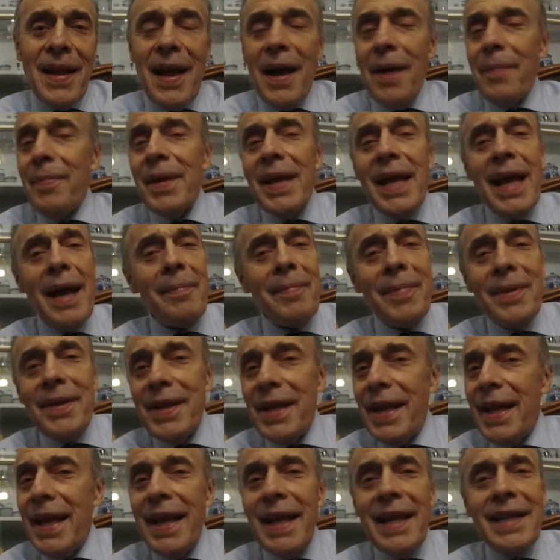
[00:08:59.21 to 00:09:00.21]
I'll be happy
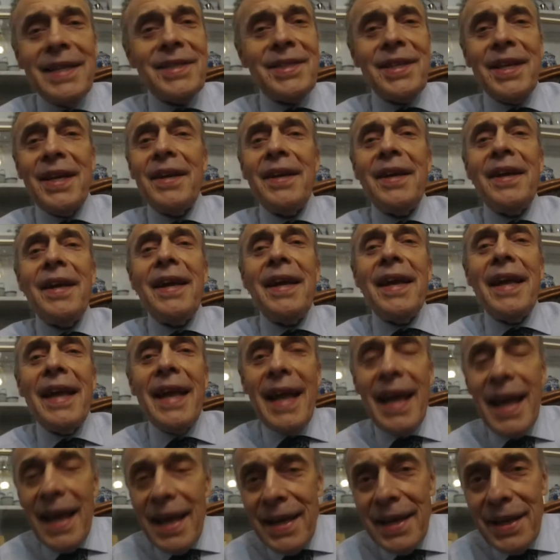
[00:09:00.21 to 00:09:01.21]
to answer
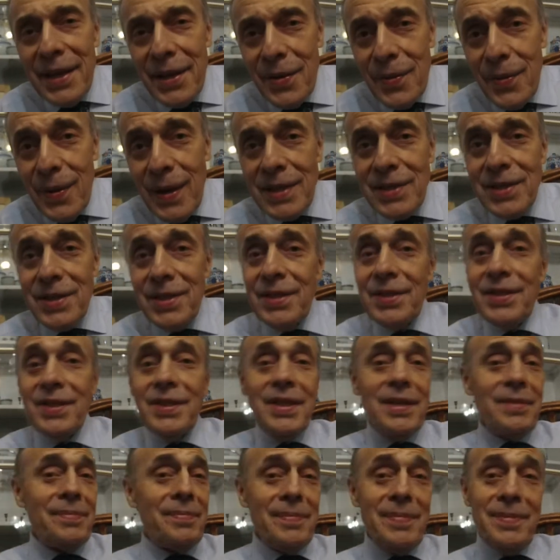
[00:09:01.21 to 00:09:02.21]
any questions
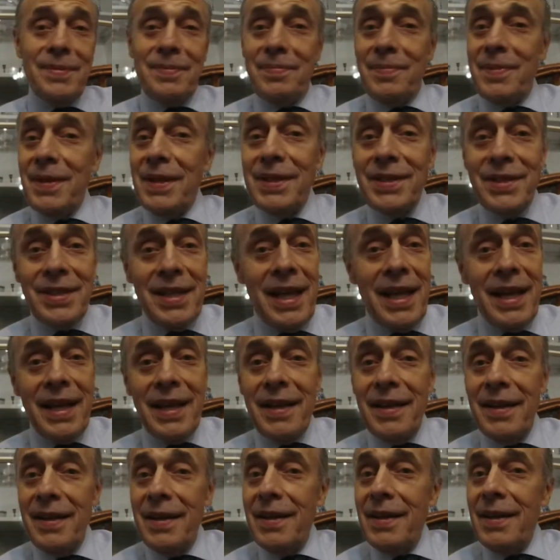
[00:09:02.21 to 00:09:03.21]
of things
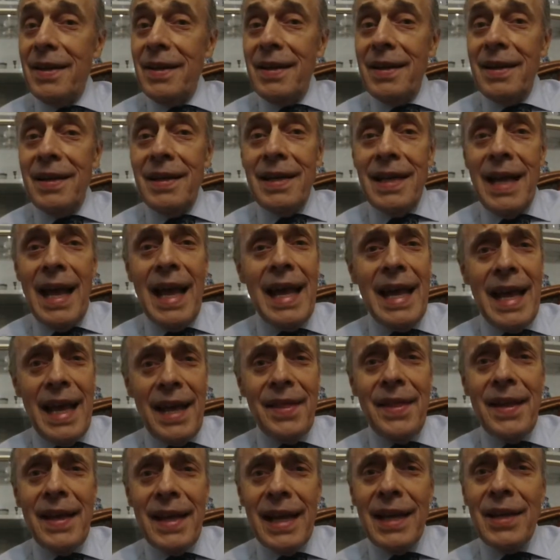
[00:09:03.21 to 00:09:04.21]
like, hey, I
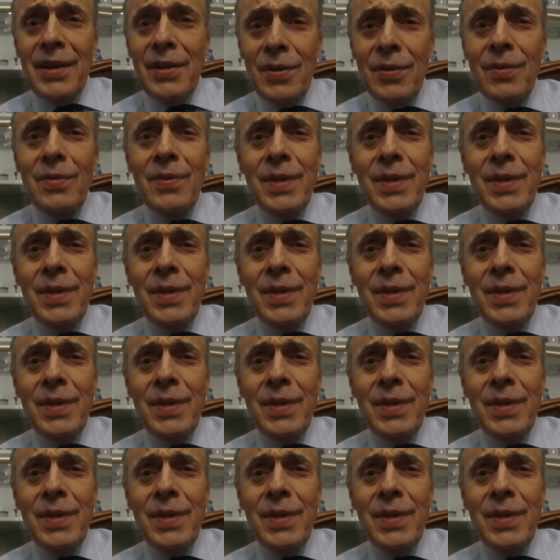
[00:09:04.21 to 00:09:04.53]
think I do